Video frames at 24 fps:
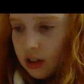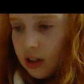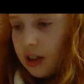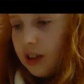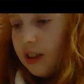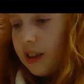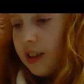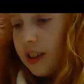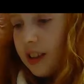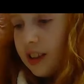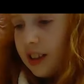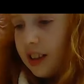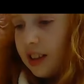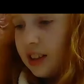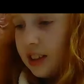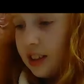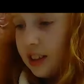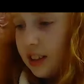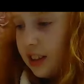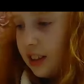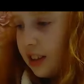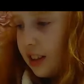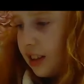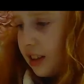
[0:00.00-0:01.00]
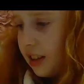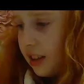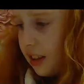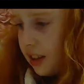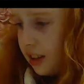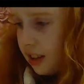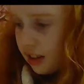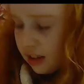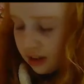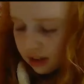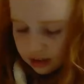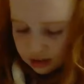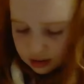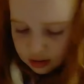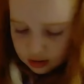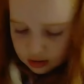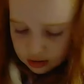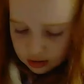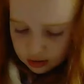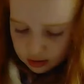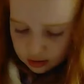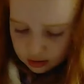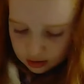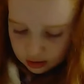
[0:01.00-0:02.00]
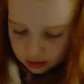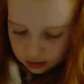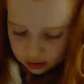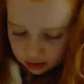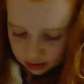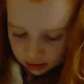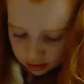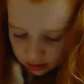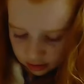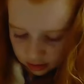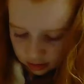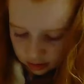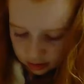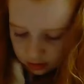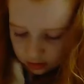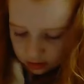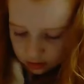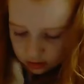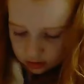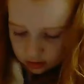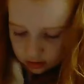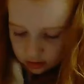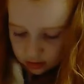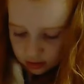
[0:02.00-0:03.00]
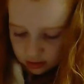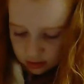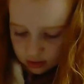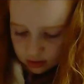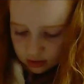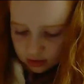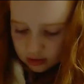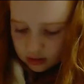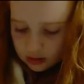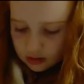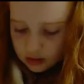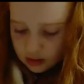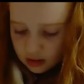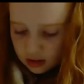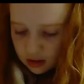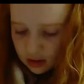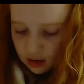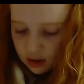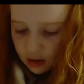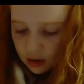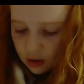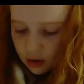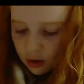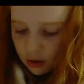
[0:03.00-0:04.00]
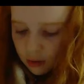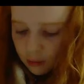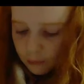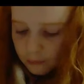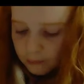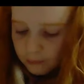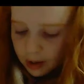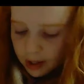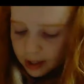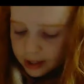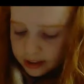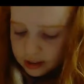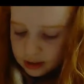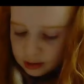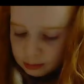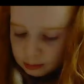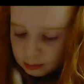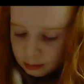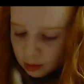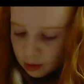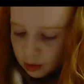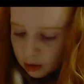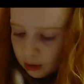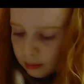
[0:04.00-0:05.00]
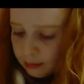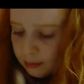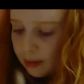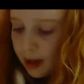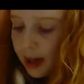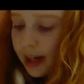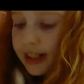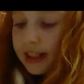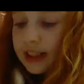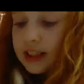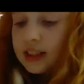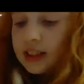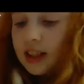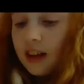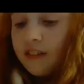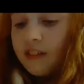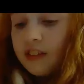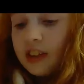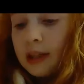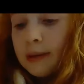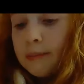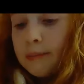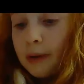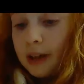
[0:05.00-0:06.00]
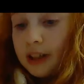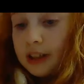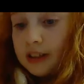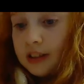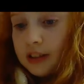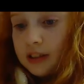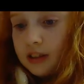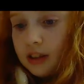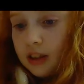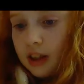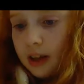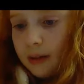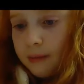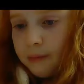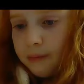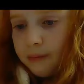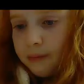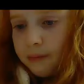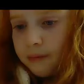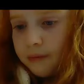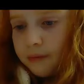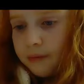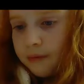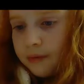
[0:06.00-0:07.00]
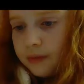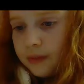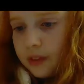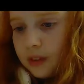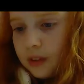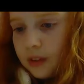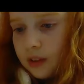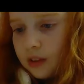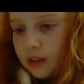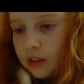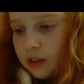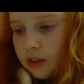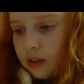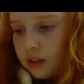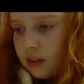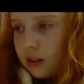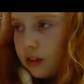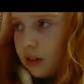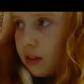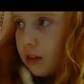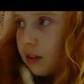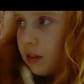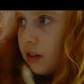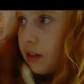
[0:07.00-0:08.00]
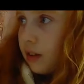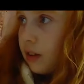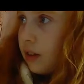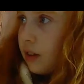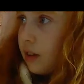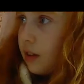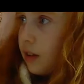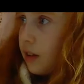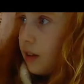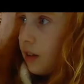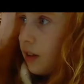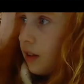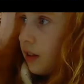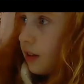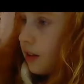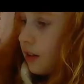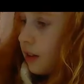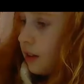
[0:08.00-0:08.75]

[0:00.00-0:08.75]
cup and it was wetnessing from an activator. Mine's yeah. more, mine's definitely butter Oh, can I feel